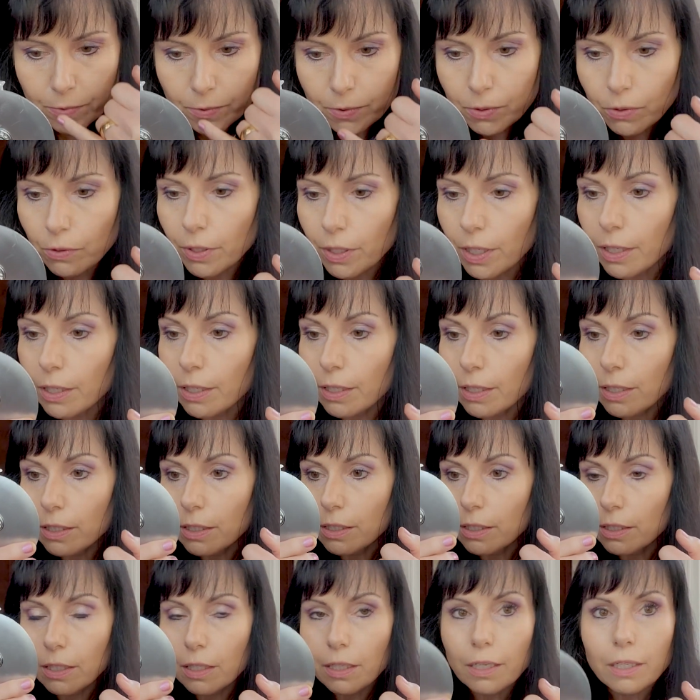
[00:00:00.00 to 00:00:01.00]
Okay,
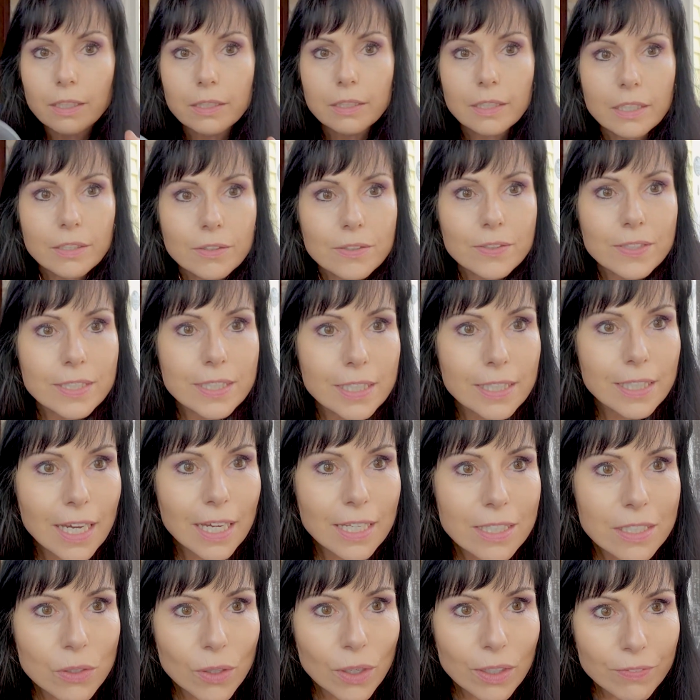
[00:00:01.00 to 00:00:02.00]
and can you see
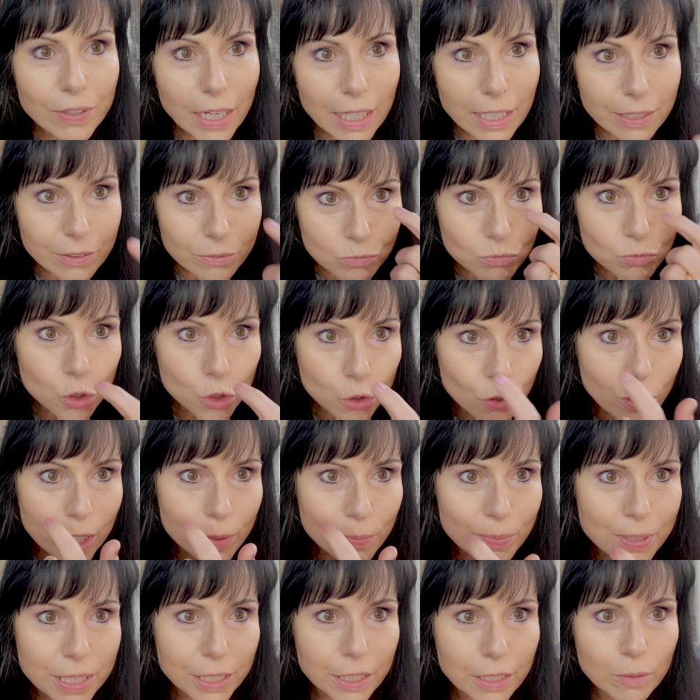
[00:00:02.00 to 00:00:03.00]
that? So I've got
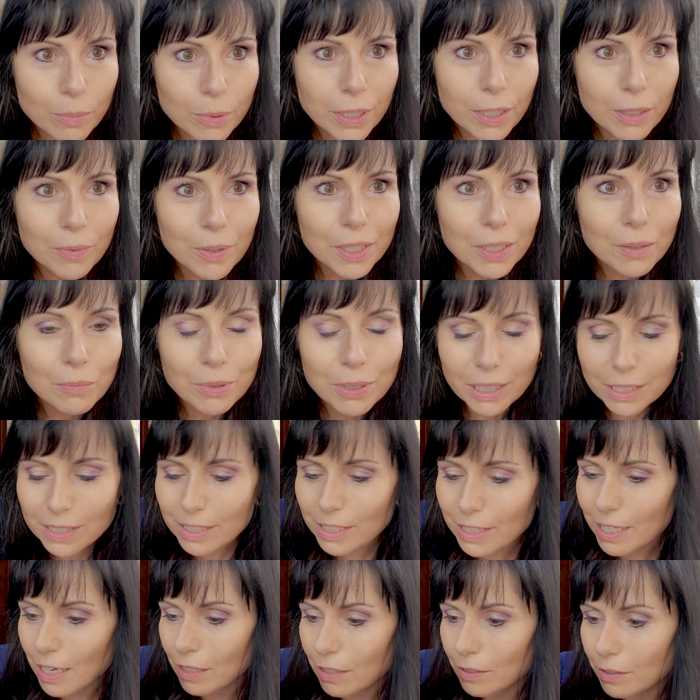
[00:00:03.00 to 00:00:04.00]
stripes here, but I'm gonna blend
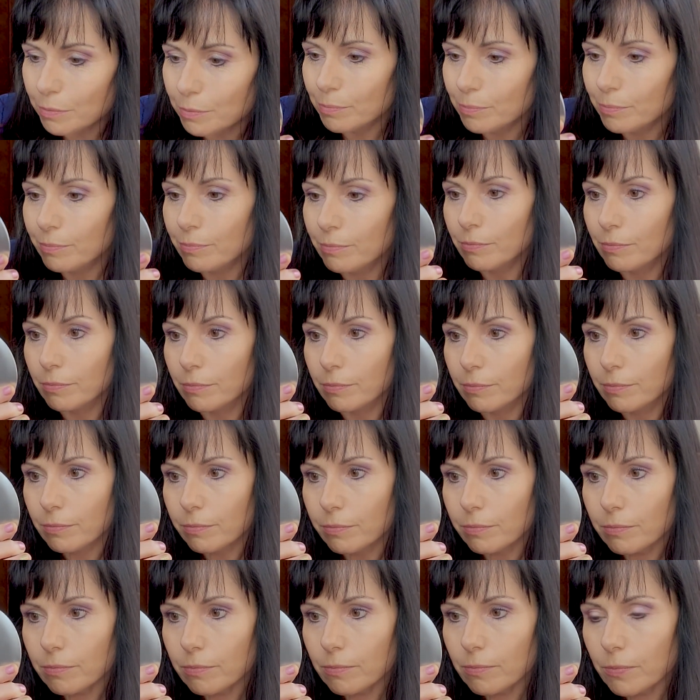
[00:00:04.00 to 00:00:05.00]
it out.
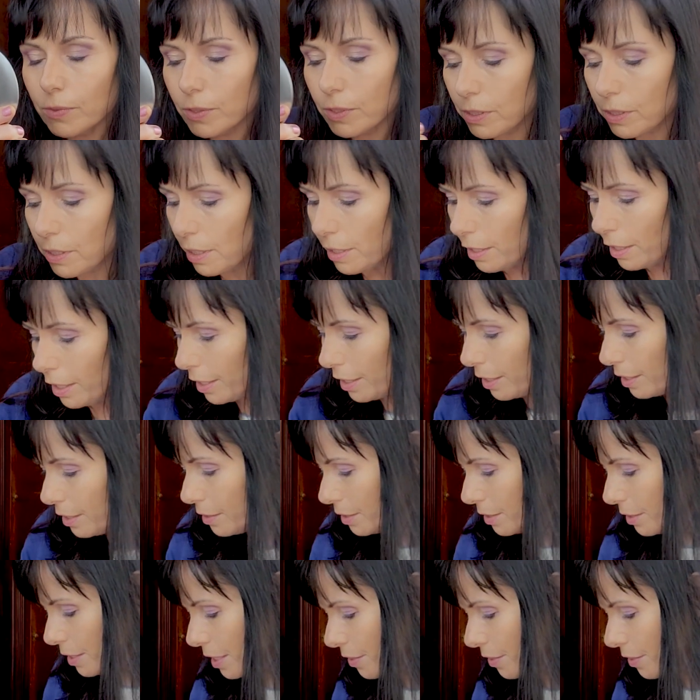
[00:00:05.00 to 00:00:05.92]
And the